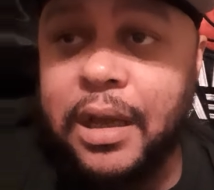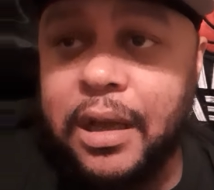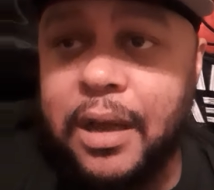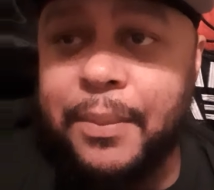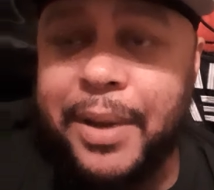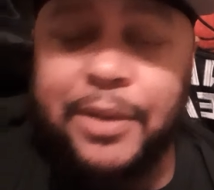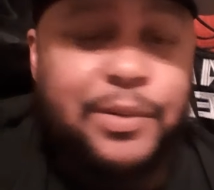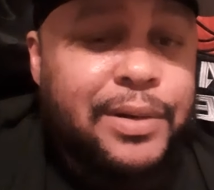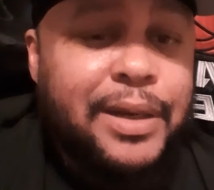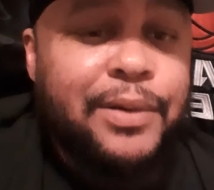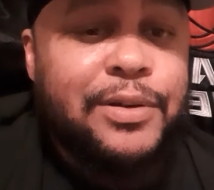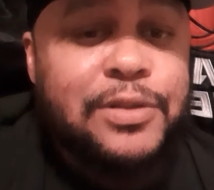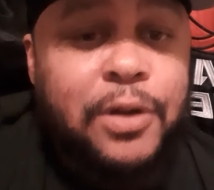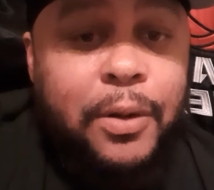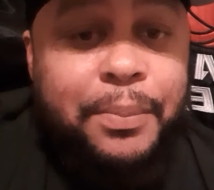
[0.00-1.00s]
I knew they
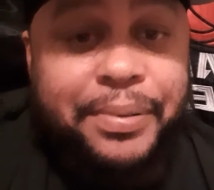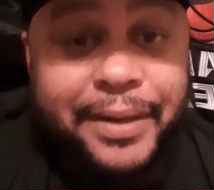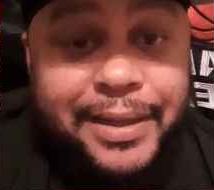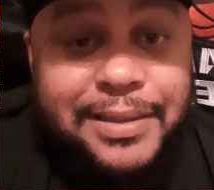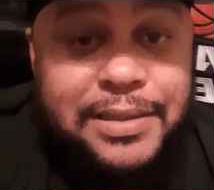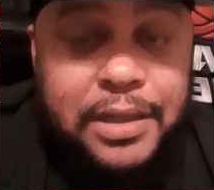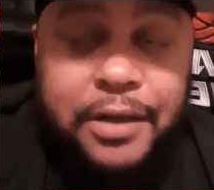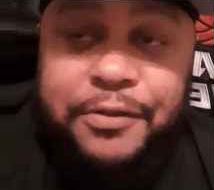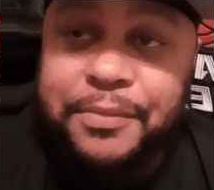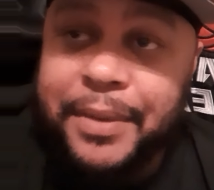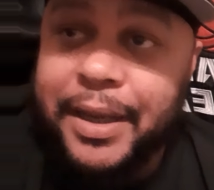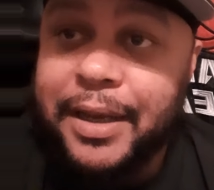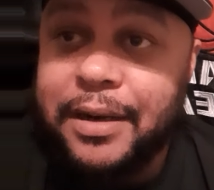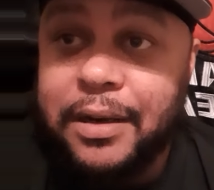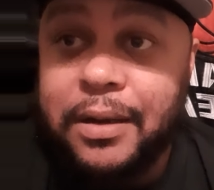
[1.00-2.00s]
was going to play tough,
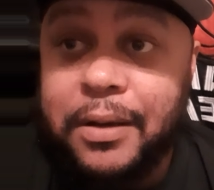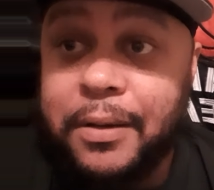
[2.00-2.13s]
man.